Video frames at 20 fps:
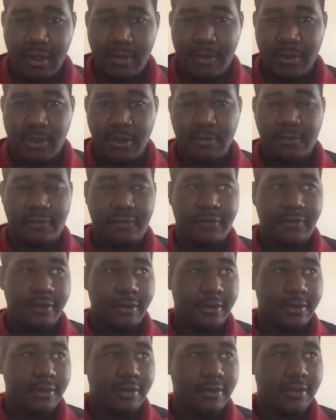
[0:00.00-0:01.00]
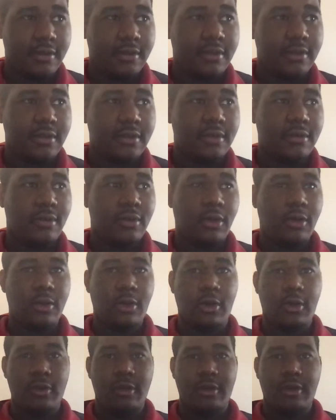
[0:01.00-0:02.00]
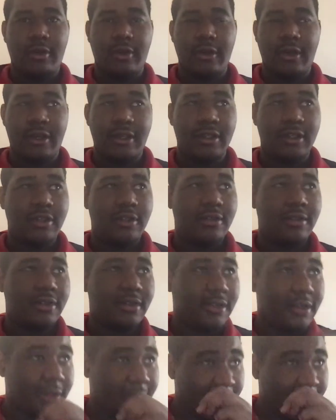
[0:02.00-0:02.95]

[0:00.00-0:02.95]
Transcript: bit of fun, horror, and